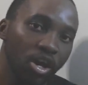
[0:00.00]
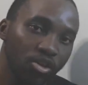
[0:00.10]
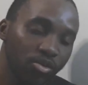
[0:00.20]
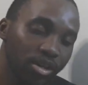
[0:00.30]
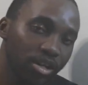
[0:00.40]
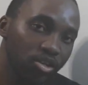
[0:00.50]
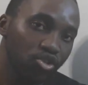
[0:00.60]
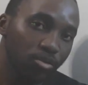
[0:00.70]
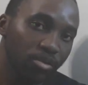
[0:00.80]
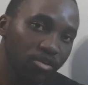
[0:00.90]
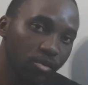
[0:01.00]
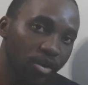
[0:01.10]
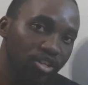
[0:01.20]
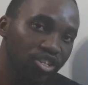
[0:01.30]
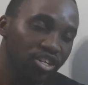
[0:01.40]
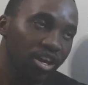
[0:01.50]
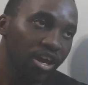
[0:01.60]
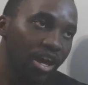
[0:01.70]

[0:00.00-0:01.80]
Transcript: Euclidean geometry question,